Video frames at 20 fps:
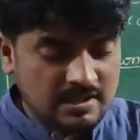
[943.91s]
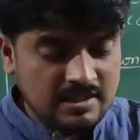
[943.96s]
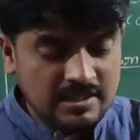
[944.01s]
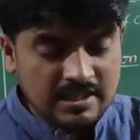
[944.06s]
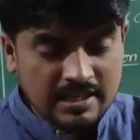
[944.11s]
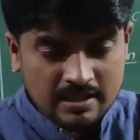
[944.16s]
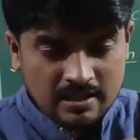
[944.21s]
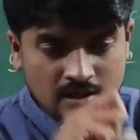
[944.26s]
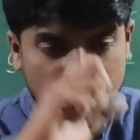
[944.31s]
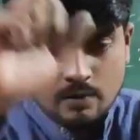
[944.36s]

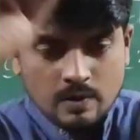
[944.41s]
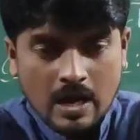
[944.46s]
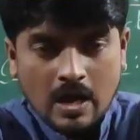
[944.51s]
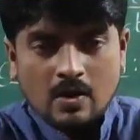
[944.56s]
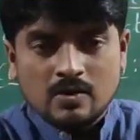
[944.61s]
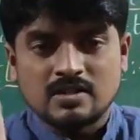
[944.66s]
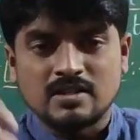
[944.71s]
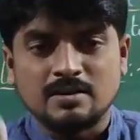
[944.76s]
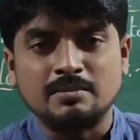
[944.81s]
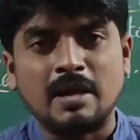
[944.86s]
Say you
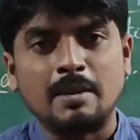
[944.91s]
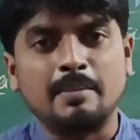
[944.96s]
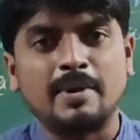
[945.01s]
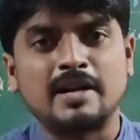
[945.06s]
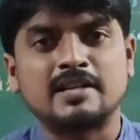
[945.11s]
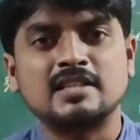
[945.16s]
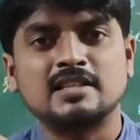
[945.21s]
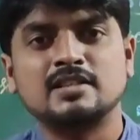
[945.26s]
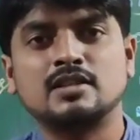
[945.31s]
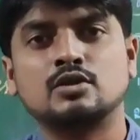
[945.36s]
have some
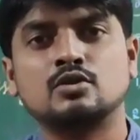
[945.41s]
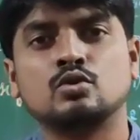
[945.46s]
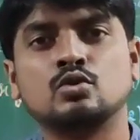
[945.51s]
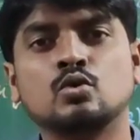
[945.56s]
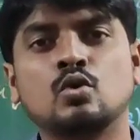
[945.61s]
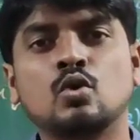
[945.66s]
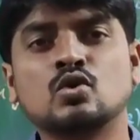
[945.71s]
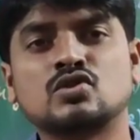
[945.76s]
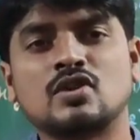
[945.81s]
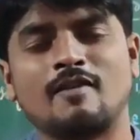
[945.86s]
emergency
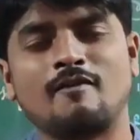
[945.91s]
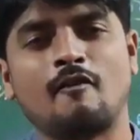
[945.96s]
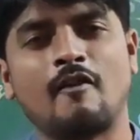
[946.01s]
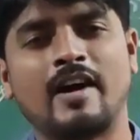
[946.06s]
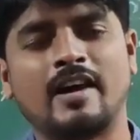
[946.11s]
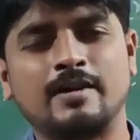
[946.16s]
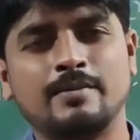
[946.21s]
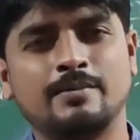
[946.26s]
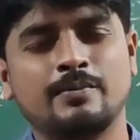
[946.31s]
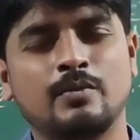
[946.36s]
to go
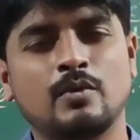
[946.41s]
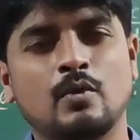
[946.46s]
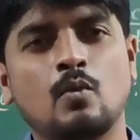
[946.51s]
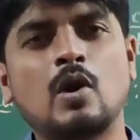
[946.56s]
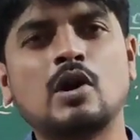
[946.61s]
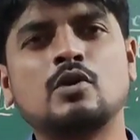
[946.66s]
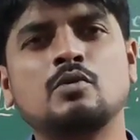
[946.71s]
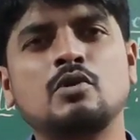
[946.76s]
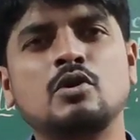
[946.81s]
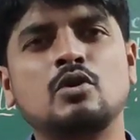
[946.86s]
somewhere.
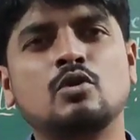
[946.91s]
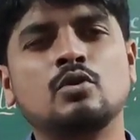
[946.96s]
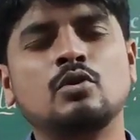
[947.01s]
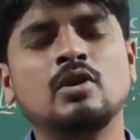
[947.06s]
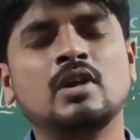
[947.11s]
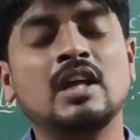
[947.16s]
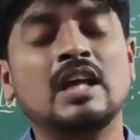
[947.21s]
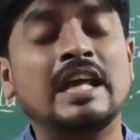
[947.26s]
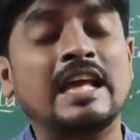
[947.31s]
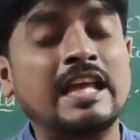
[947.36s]
What you will do?